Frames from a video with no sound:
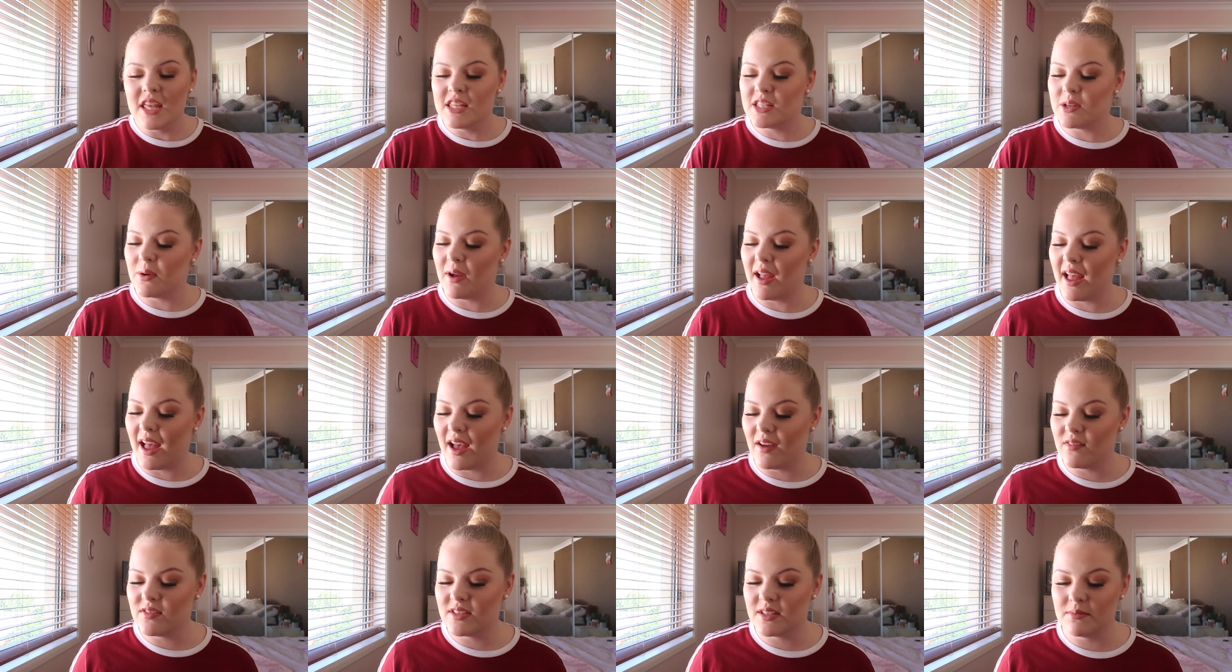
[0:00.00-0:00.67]
So I
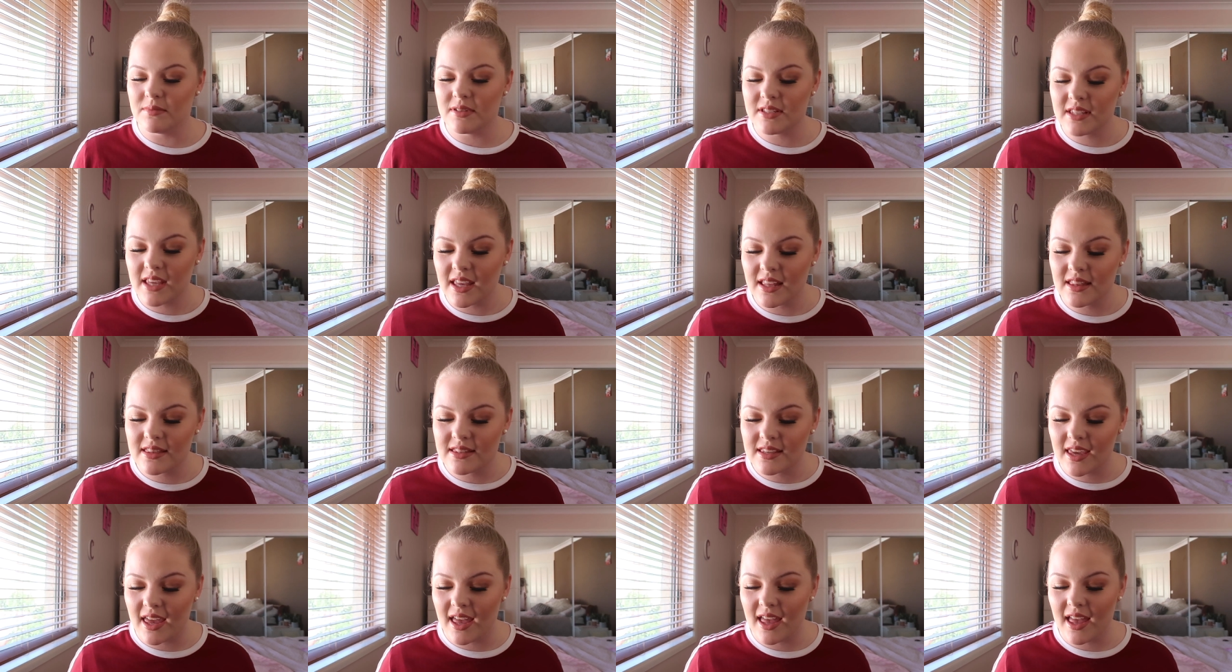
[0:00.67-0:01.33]
have some
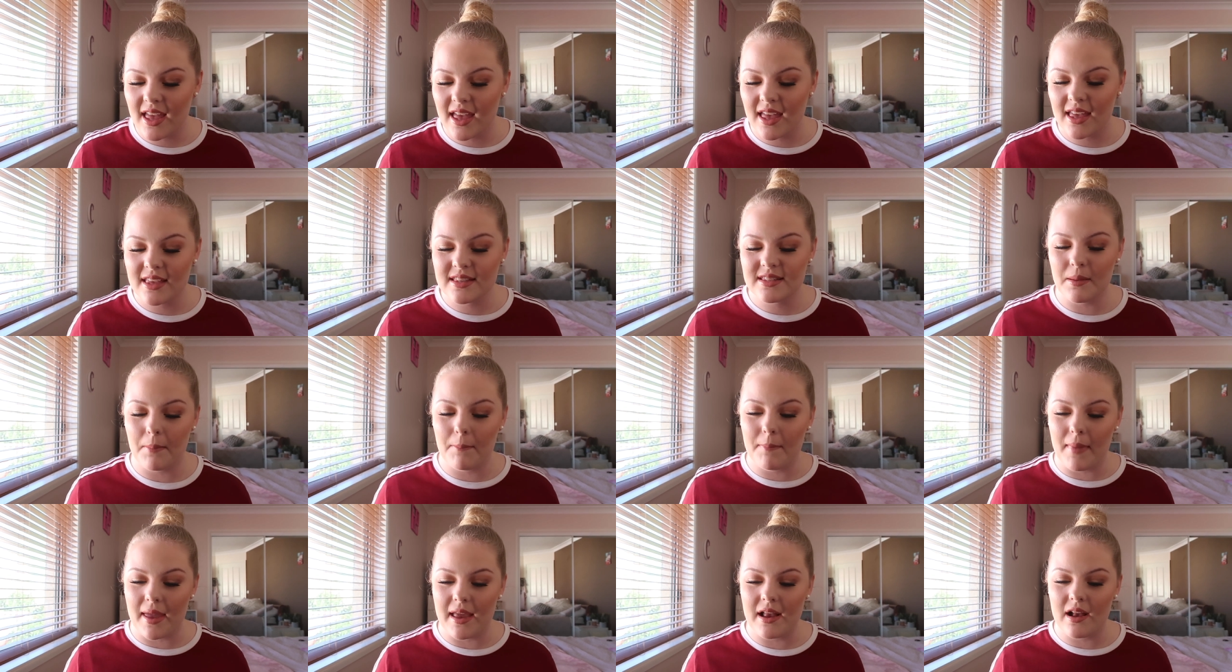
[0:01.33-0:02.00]
skincare,
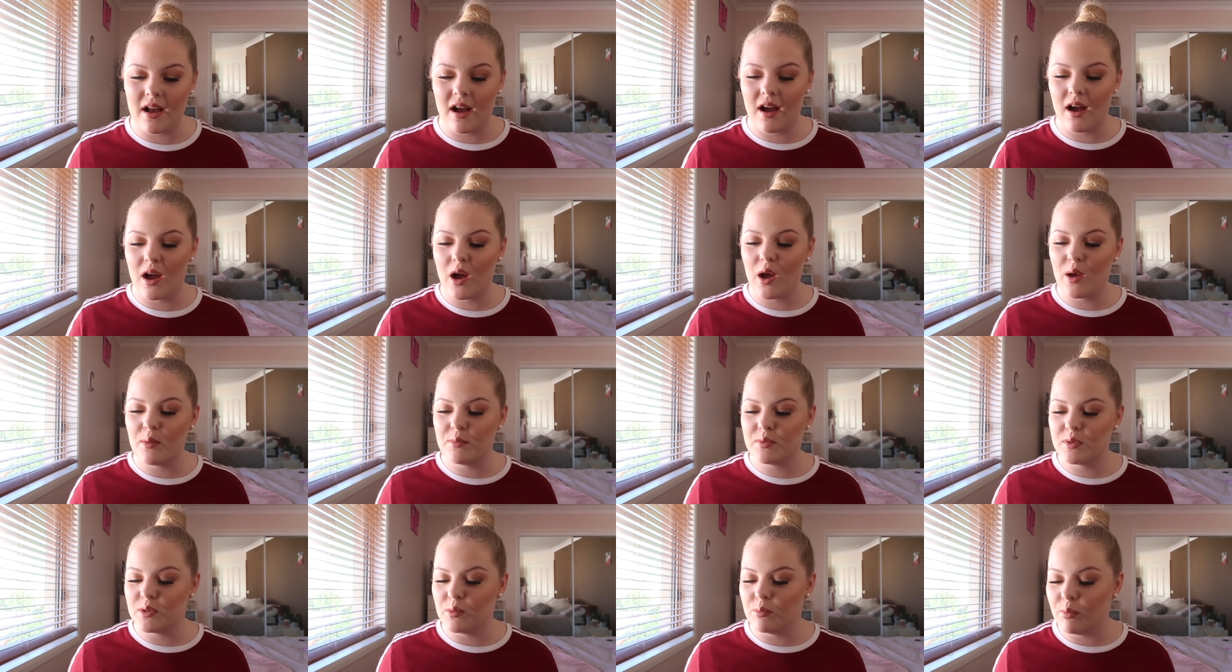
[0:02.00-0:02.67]
some
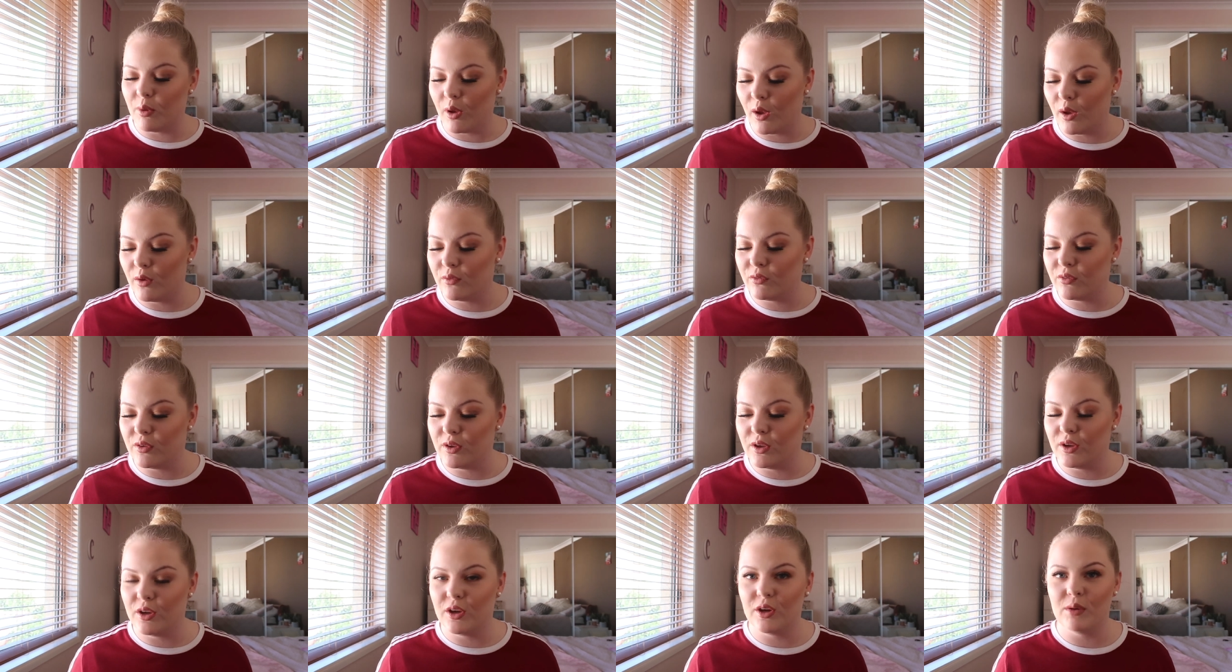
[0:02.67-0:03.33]
makeup, some
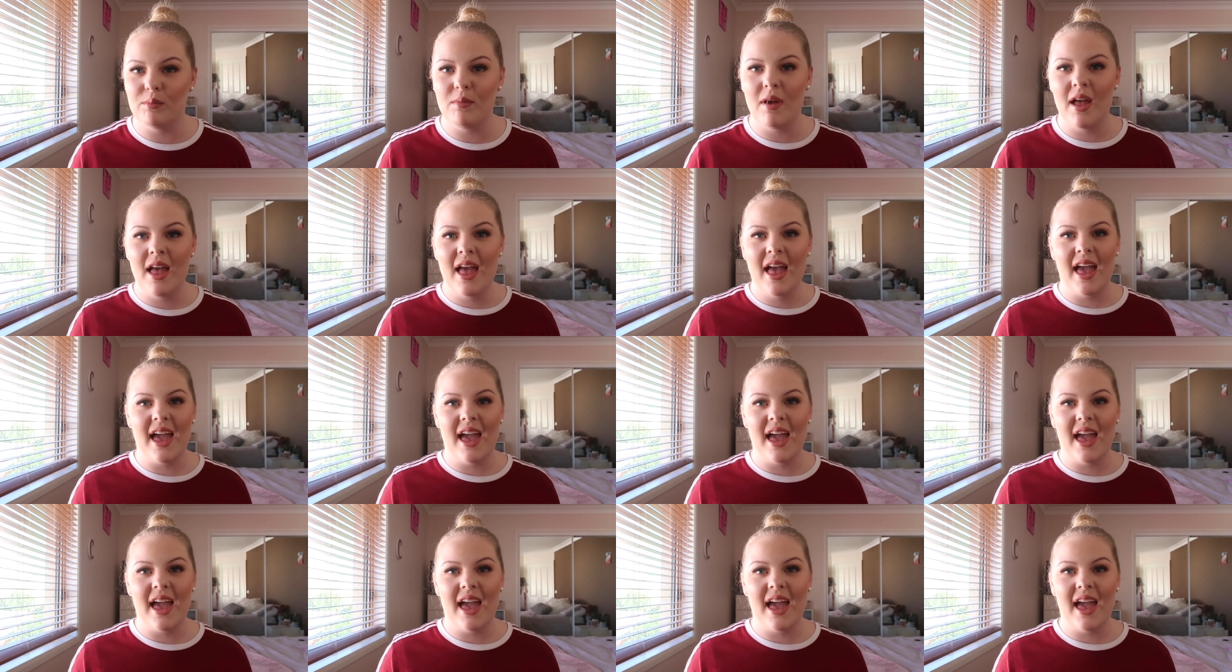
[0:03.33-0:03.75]
perfume